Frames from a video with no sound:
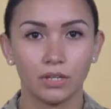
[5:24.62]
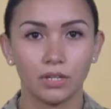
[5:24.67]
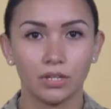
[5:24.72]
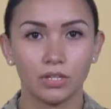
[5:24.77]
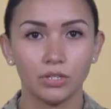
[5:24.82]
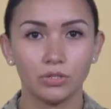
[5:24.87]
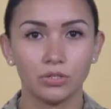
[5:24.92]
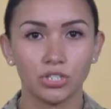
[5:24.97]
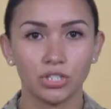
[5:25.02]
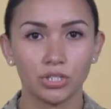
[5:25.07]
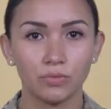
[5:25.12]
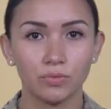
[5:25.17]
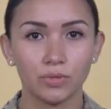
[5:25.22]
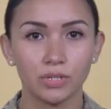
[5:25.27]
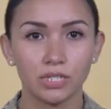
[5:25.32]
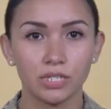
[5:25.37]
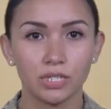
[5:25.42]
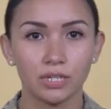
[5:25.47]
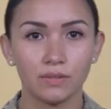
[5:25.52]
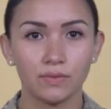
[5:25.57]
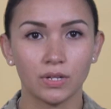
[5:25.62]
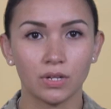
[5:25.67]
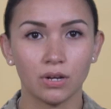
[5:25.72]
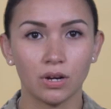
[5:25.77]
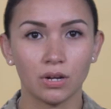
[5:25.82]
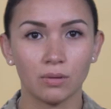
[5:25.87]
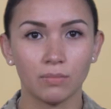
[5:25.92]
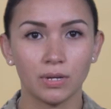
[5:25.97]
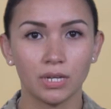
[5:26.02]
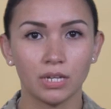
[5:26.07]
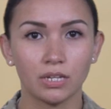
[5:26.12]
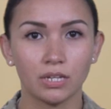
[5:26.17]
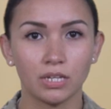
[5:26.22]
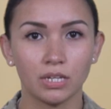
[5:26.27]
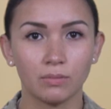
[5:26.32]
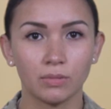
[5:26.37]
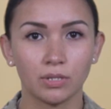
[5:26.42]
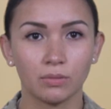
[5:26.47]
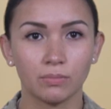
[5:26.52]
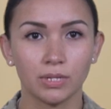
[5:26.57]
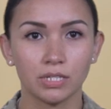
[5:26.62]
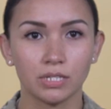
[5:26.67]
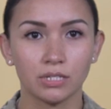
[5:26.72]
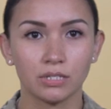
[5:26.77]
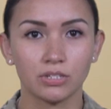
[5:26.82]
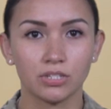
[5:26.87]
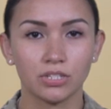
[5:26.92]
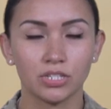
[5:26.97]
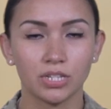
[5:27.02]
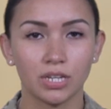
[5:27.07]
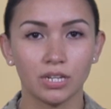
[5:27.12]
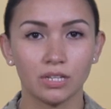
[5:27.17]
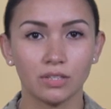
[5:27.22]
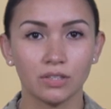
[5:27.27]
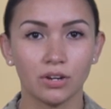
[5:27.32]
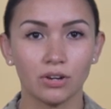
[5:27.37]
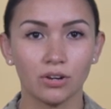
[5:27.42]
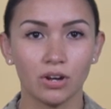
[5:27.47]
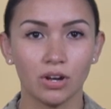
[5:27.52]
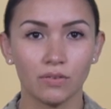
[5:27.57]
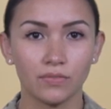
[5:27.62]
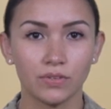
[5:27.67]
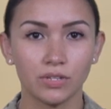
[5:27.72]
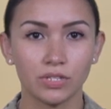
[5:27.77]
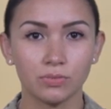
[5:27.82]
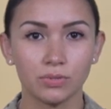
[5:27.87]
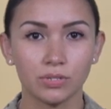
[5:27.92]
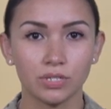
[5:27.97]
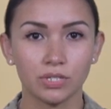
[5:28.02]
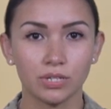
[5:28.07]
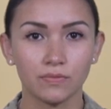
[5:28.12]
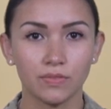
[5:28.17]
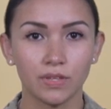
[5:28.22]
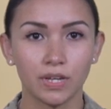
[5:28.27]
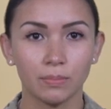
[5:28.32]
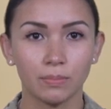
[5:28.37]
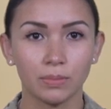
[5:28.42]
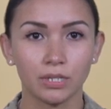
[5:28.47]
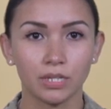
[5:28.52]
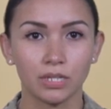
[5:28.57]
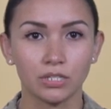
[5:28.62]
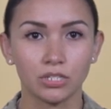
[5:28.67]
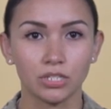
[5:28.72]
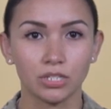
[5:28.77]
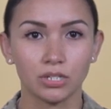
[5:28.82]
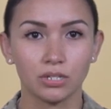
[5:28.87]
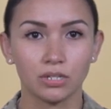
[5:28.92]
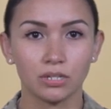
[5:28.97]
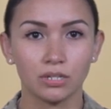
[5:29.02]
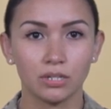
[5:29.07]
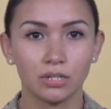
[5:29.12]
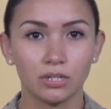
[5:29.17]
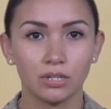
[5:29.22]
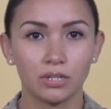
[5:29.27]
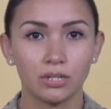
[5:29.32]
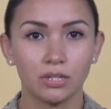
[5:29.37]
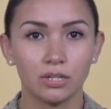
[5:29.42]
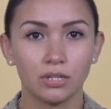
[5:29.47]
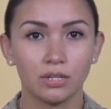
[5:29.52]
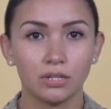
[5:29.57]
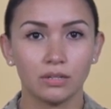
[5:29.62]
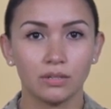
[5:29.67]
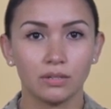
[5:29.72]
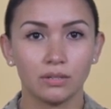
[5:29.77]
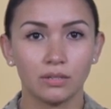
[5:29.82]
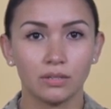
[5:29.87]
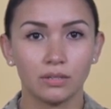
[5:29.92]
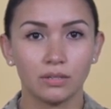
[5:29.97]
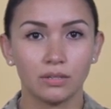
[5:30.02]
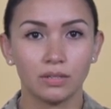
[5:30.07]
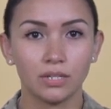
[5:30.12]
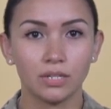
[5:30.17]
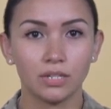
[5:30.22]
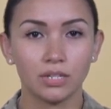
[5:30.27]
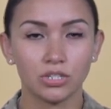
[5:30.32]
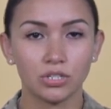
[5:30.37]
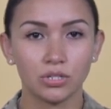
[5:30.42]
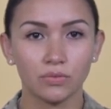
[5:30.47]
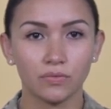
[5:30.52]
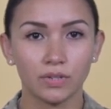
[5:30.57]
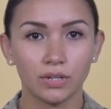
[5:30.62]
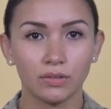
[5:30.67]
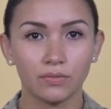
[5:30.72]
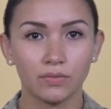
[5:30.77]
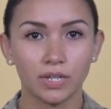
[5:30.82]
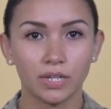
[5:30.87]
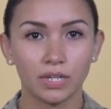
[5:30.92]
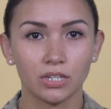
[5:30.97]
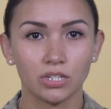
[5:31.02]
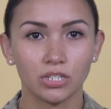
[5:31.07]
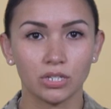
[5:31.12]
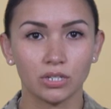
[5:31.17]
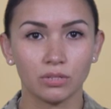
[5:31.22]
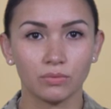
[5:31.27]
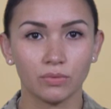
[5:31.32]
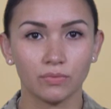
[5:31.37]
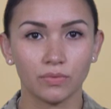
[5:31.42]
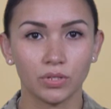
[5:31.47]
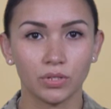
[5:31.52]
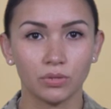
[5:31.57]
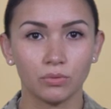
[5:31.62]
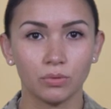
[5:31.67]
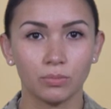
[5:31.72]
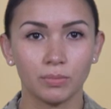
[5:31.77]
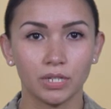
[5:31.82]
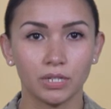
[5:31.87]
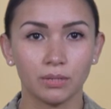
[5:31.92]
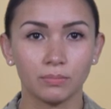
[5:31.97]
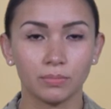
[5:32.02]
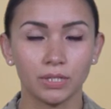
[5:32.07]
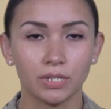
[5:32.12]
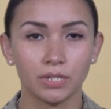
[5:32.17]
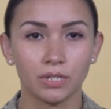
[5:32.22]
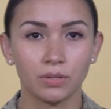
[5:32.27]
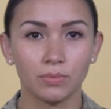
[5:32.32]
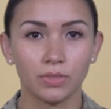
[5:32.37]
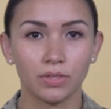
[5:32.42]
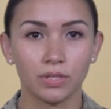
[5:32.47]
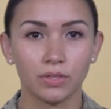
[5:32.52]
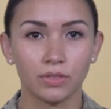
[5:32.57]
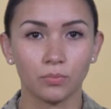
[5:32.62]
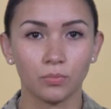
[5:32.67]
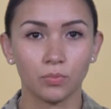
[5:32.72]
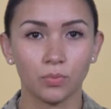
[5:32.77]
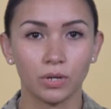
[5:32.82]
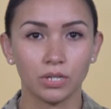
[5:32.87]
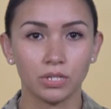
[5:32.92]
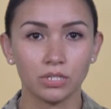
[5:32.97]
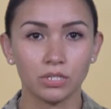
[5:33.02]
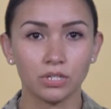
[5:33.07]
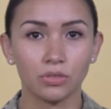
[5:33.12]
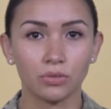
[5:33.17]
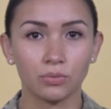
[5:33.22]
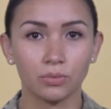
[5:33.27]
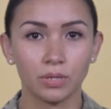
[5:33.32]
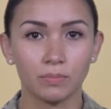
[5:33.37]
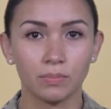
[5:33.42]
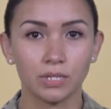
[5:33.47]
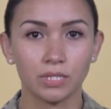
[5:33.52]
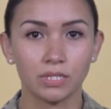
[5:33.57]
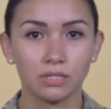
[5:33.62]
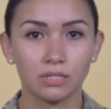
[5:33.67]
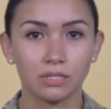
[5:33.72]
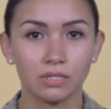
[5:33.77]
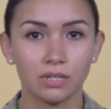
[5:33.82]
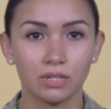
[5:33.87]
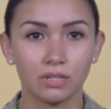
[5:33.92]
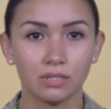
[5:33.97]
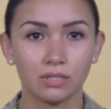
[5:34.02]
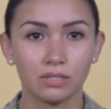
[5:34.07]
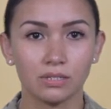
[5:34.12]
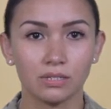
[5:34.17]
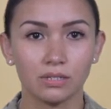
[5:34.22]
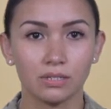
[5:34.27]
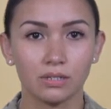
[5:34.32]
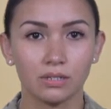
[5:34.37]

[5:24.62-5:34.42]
You should receive an automated email message stating that our office received the application. The initial verification review will be completed within 1 to 3 business days.